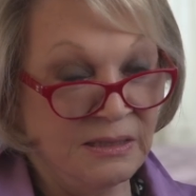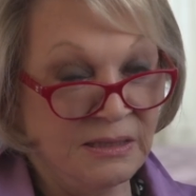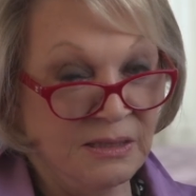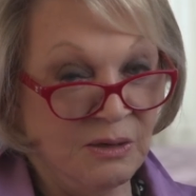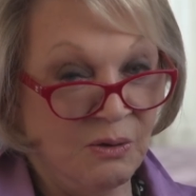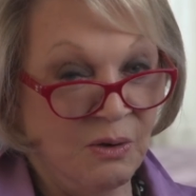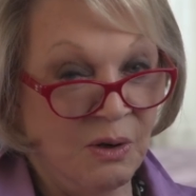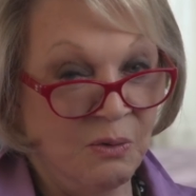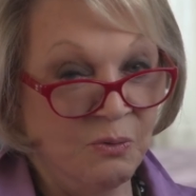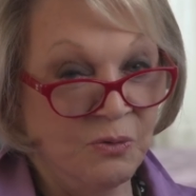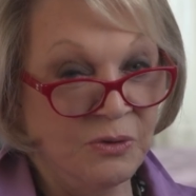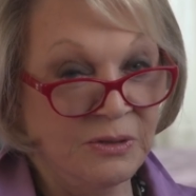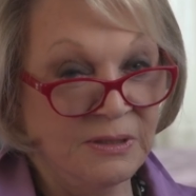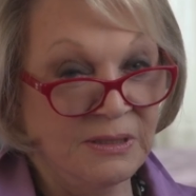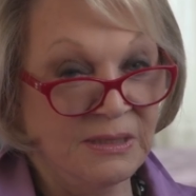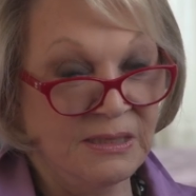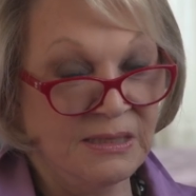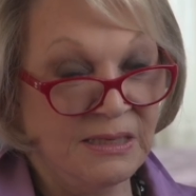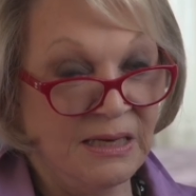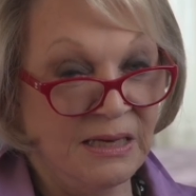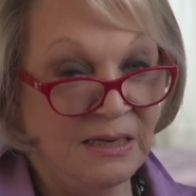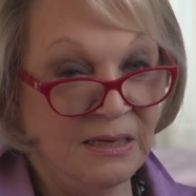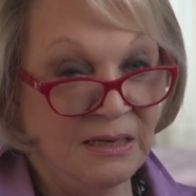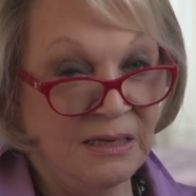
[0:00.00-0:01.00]
So I wouldn't
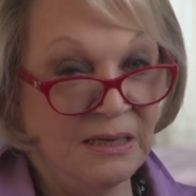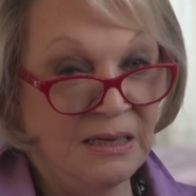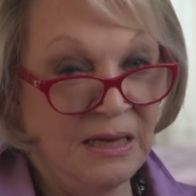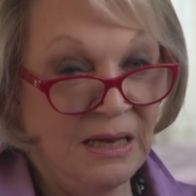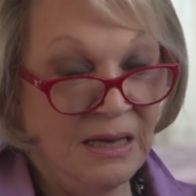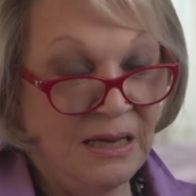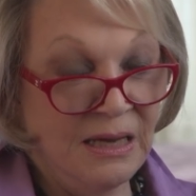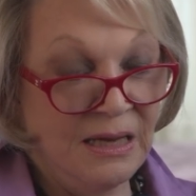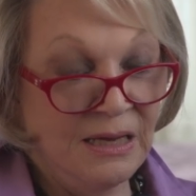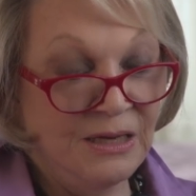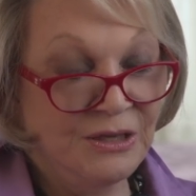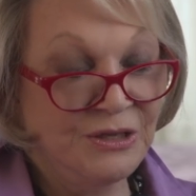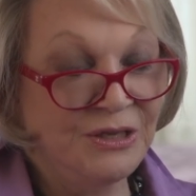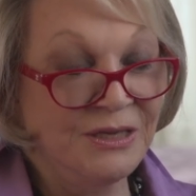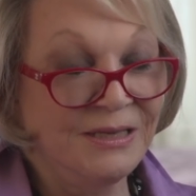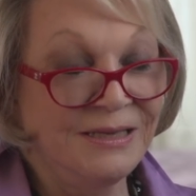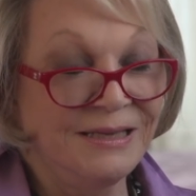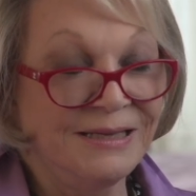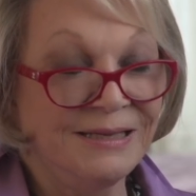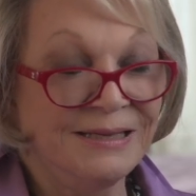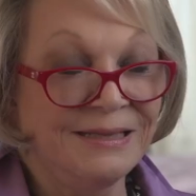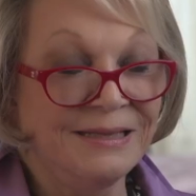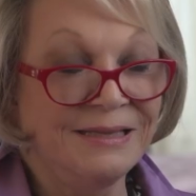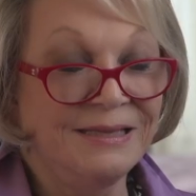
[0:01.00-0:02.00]
say she
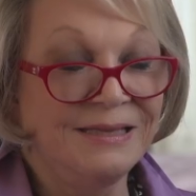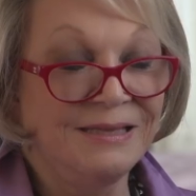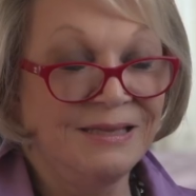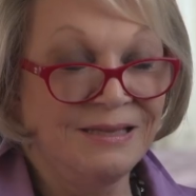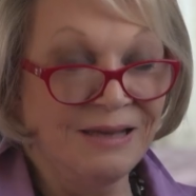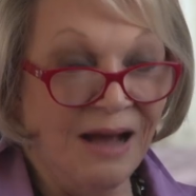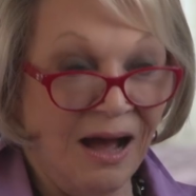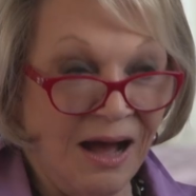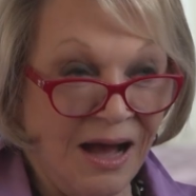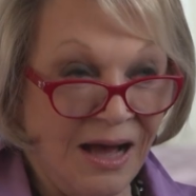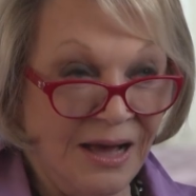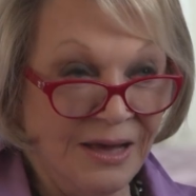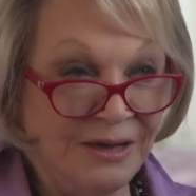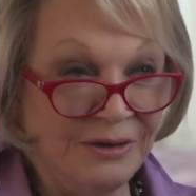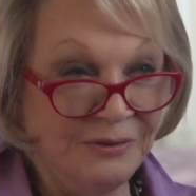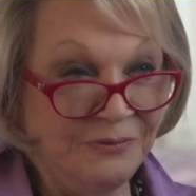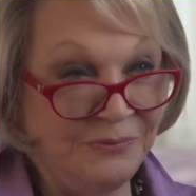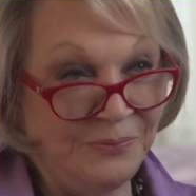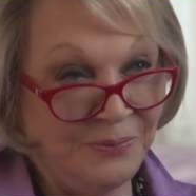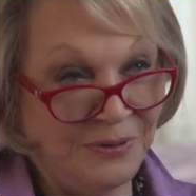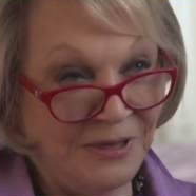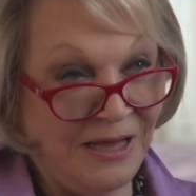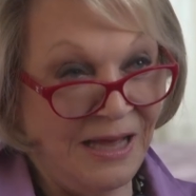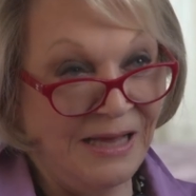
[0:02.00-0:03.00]
didn't die
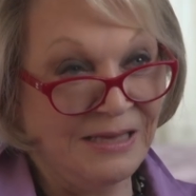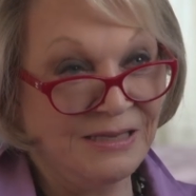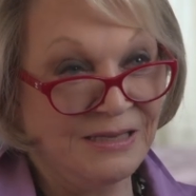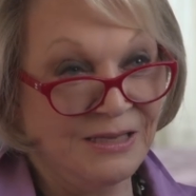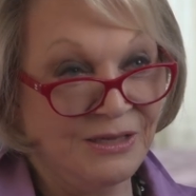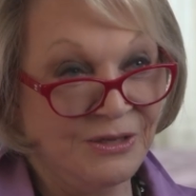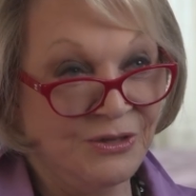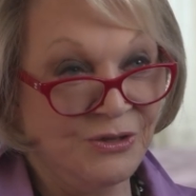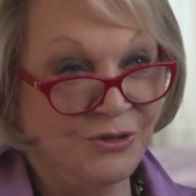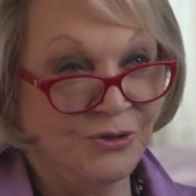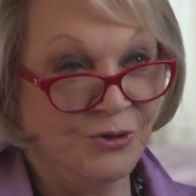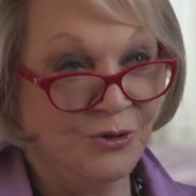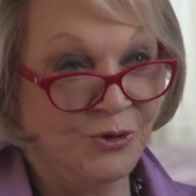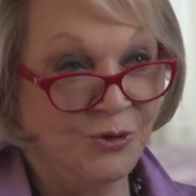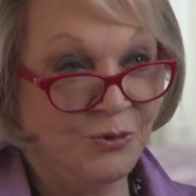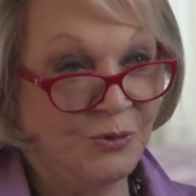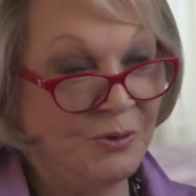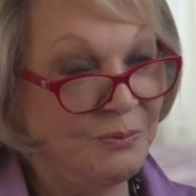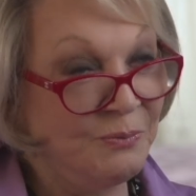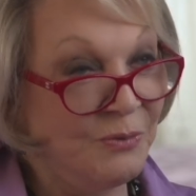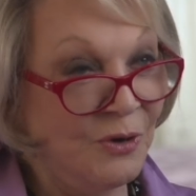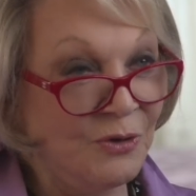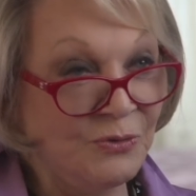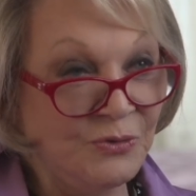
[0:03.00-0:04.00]
of plastic
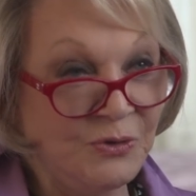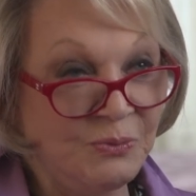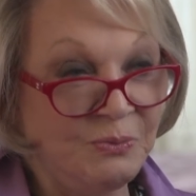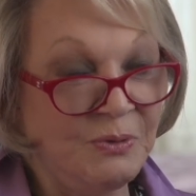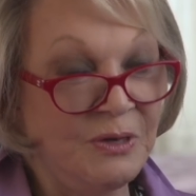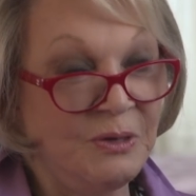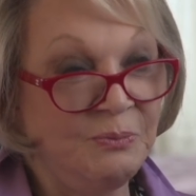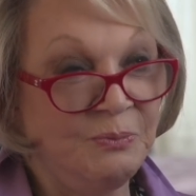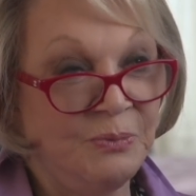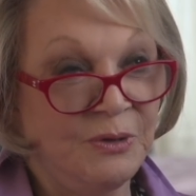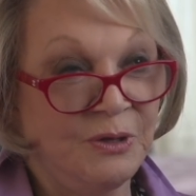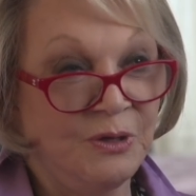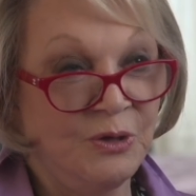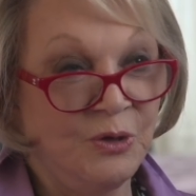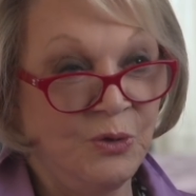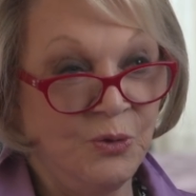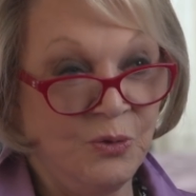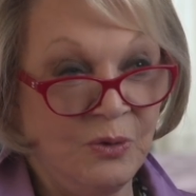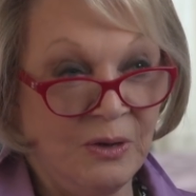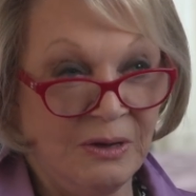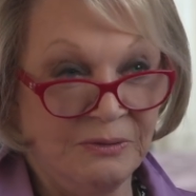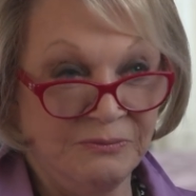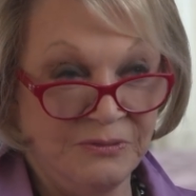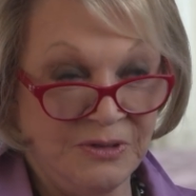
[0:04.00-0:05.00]
surgery. Most people
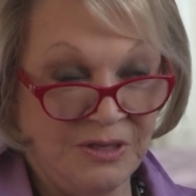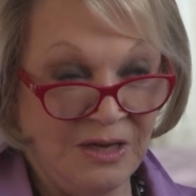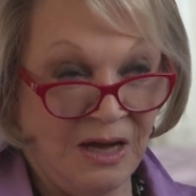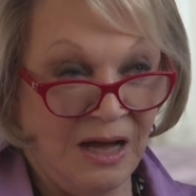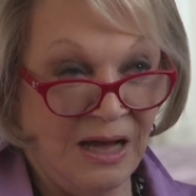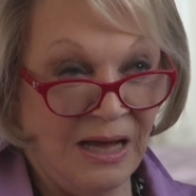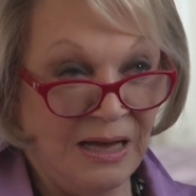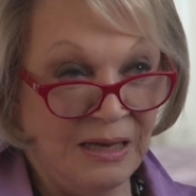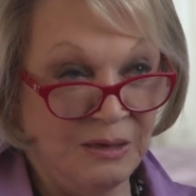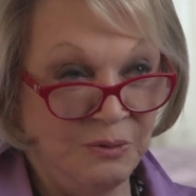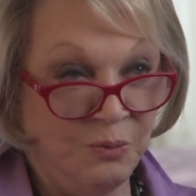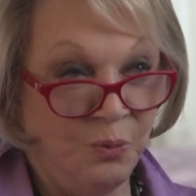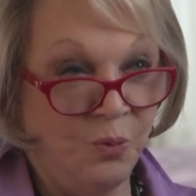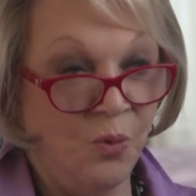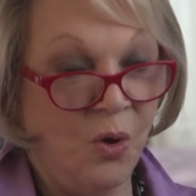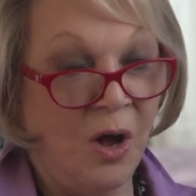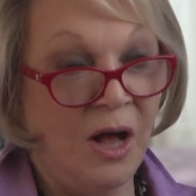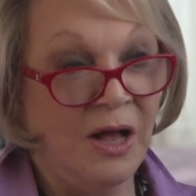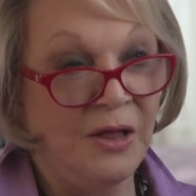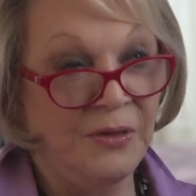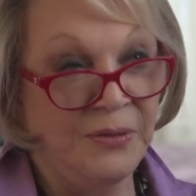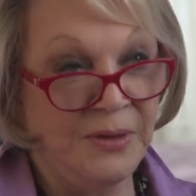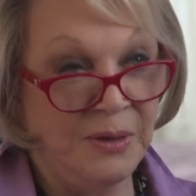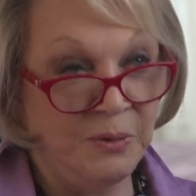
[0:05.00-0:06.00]
who have died
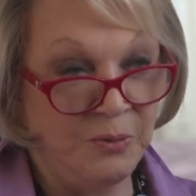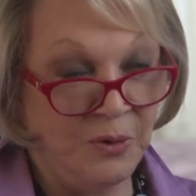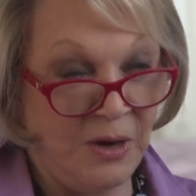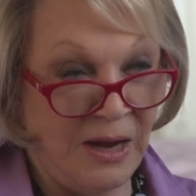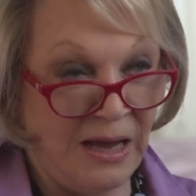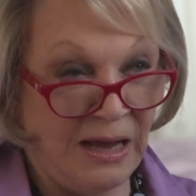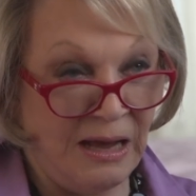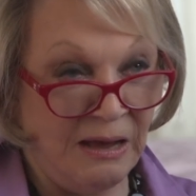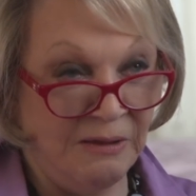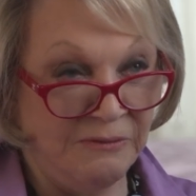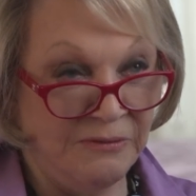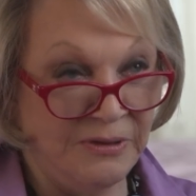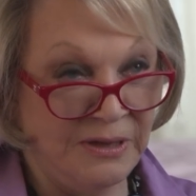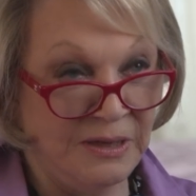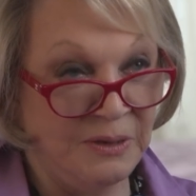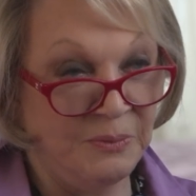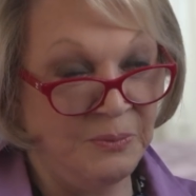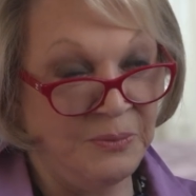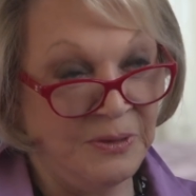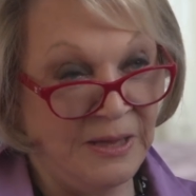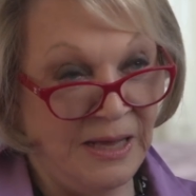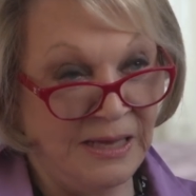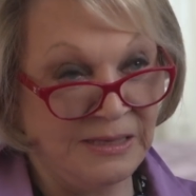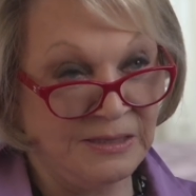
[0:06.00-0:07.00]
while they were having a
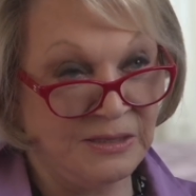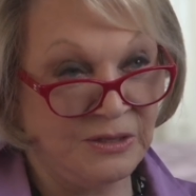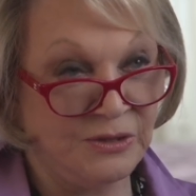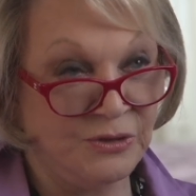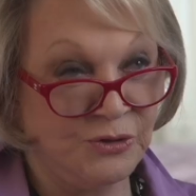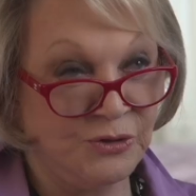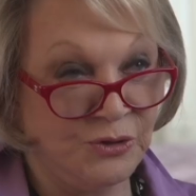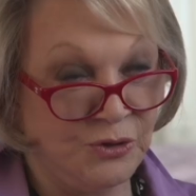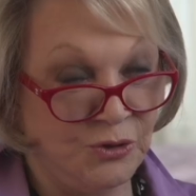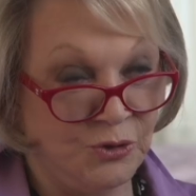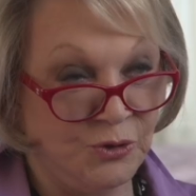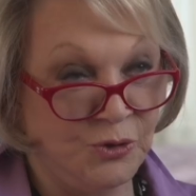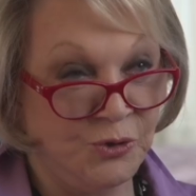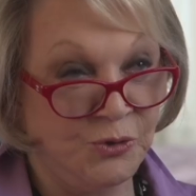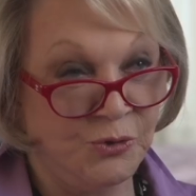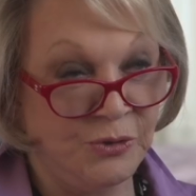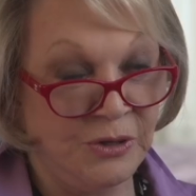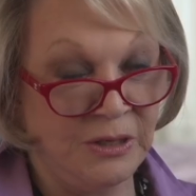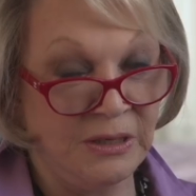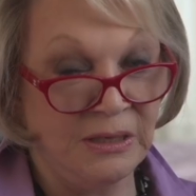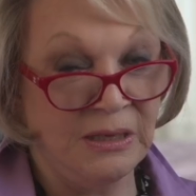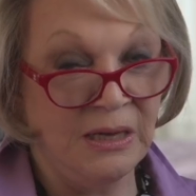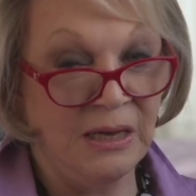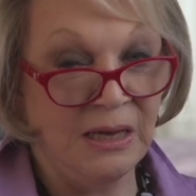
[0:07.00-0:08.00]
plastic
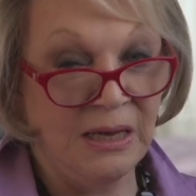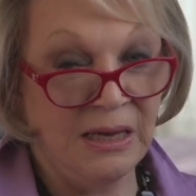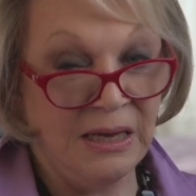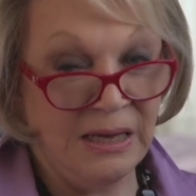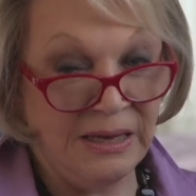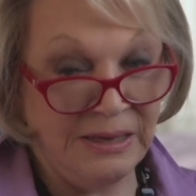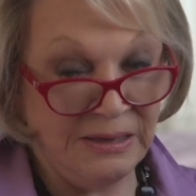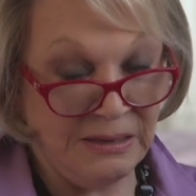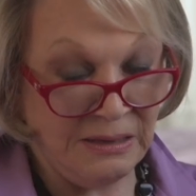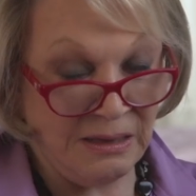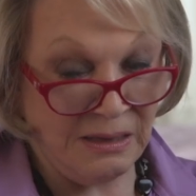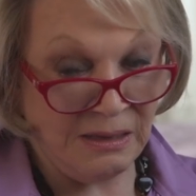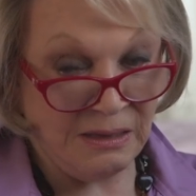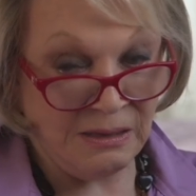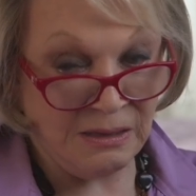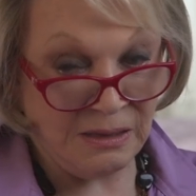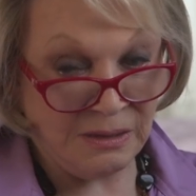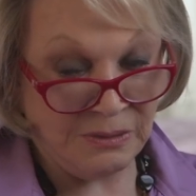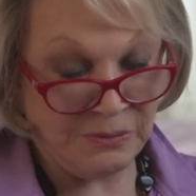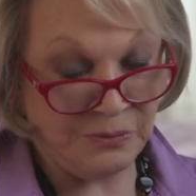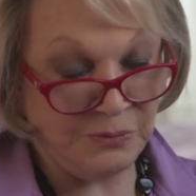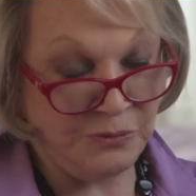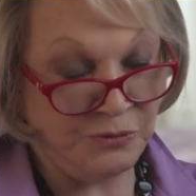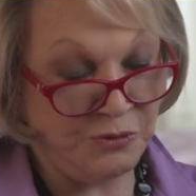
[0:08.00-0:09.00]
surgery
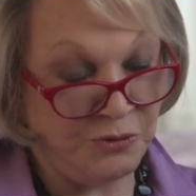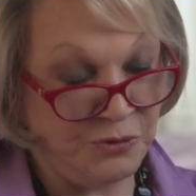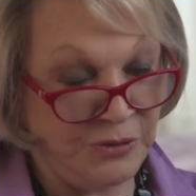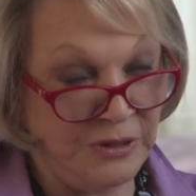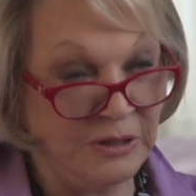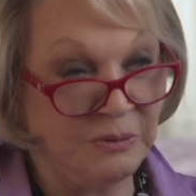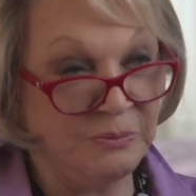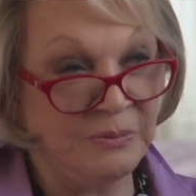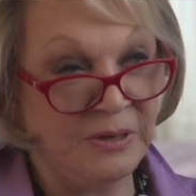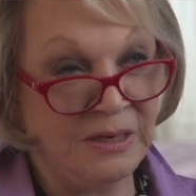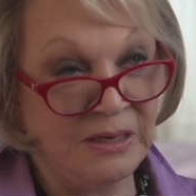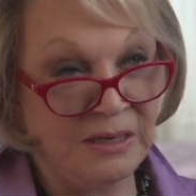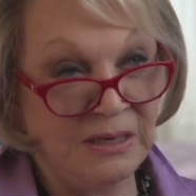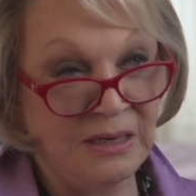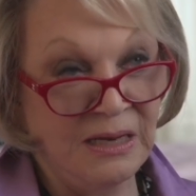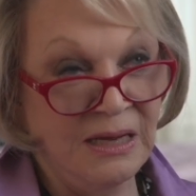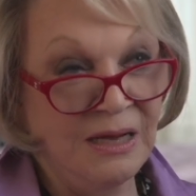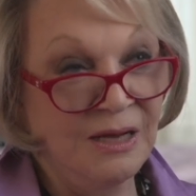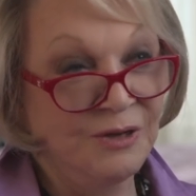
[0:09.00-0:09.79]
Uh, treatment